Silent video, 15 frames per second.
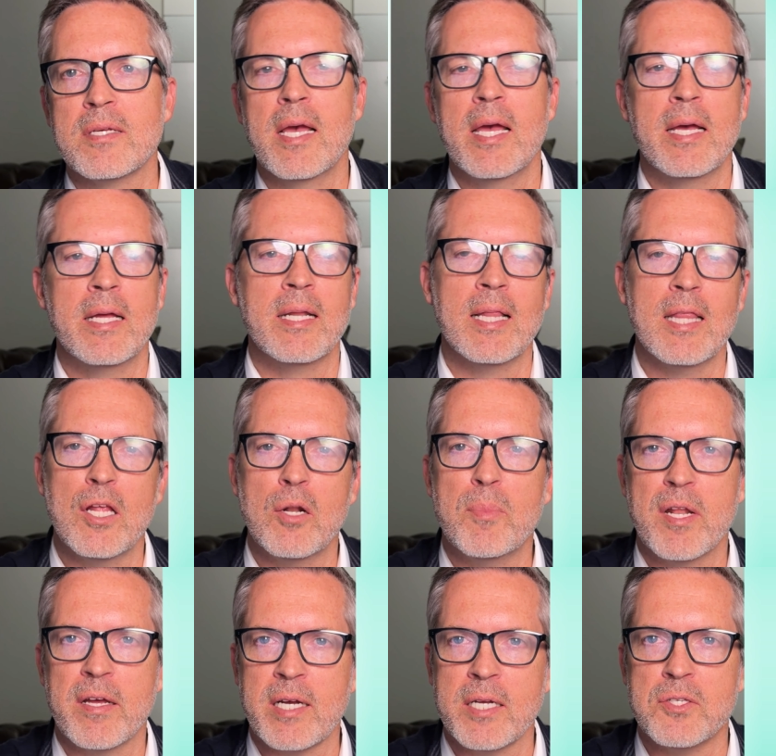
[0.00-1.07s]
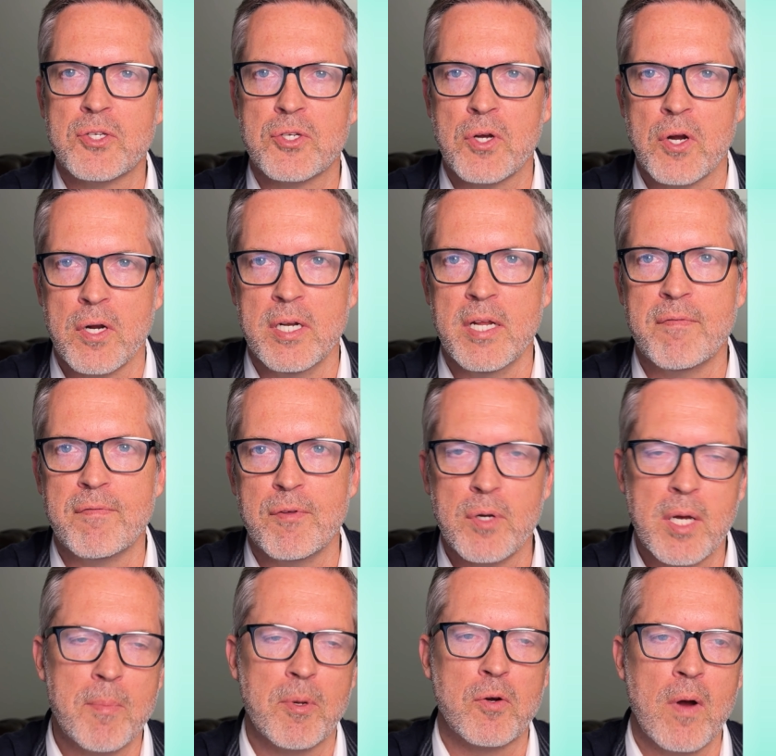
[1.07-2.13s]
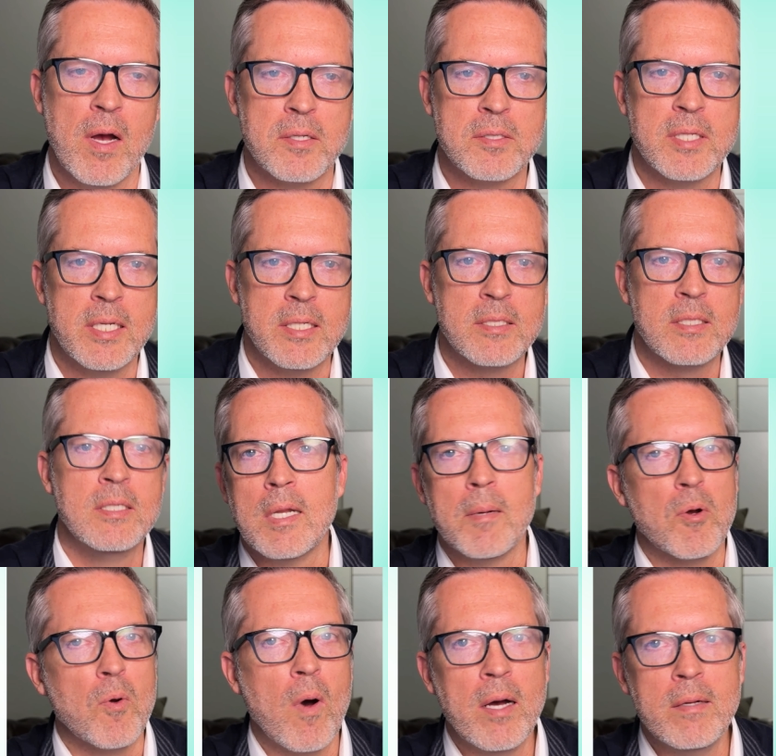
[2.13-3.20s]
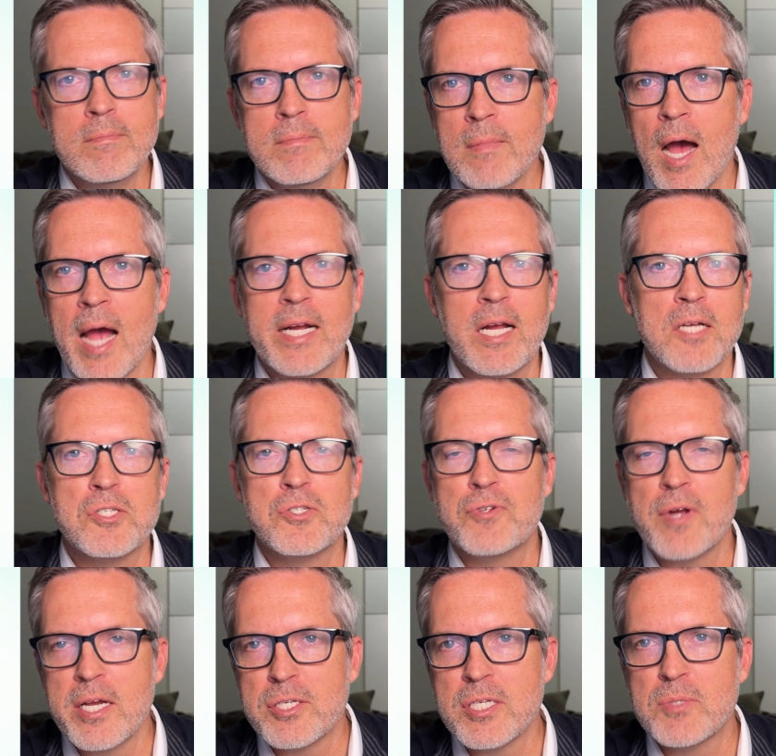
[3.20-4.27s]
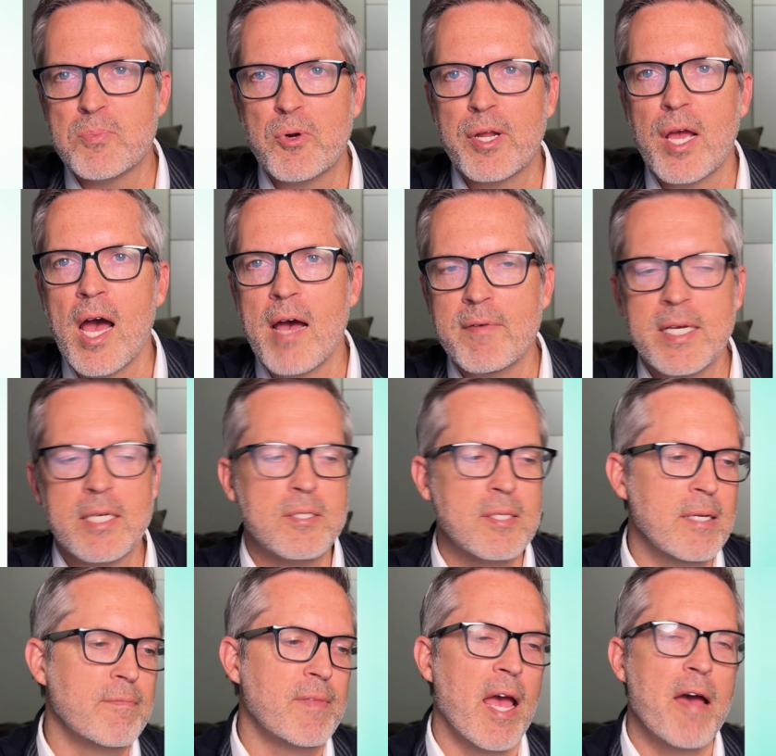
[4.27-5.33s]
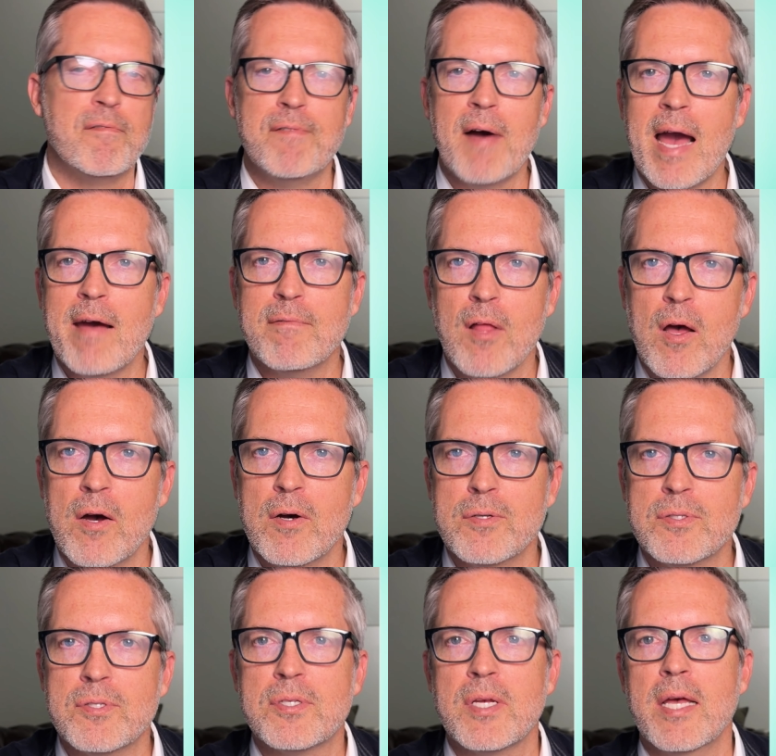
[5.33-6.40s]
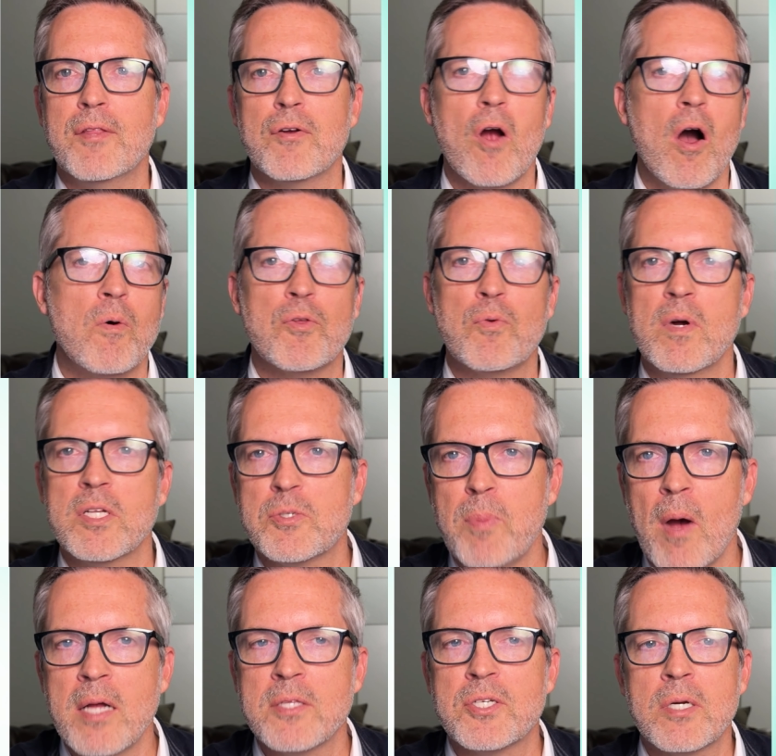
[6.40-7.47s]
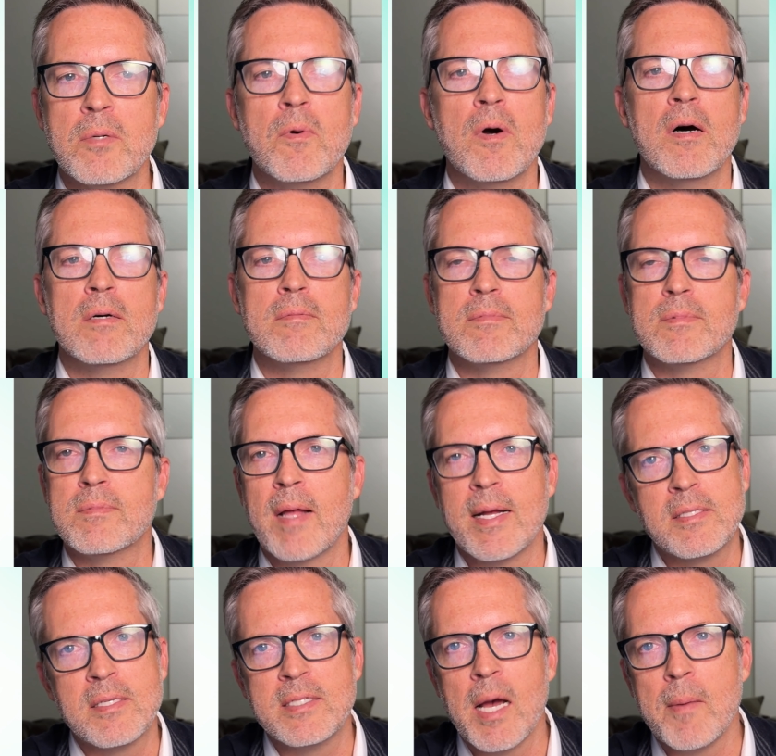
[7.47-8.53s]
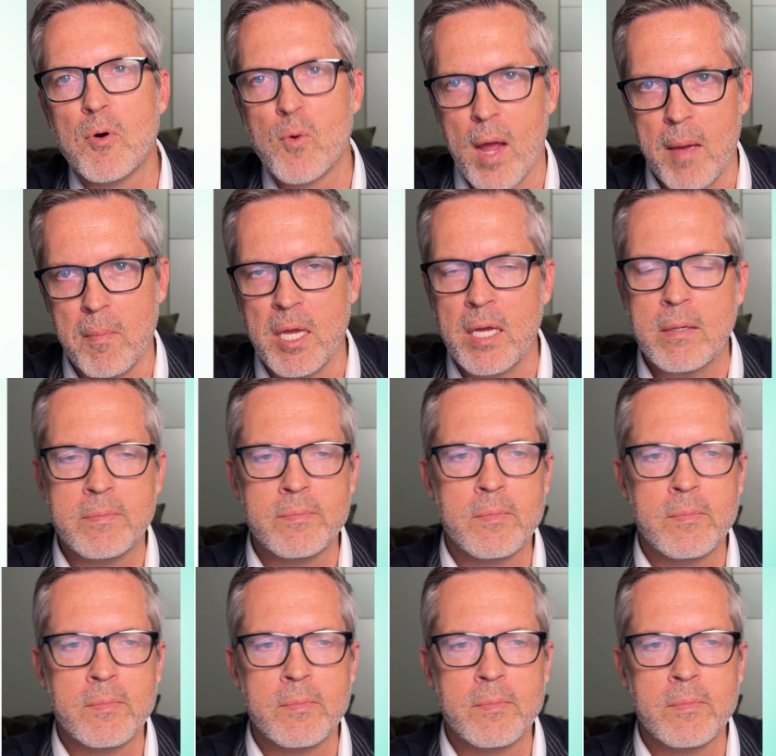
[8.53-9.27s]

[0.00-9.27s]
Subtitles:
and a little bit of concern if you come across these? Number one, high concentration is pretty obvious. Like they have 5 loans and they're all with one sponsor. Well, that's a double whammy.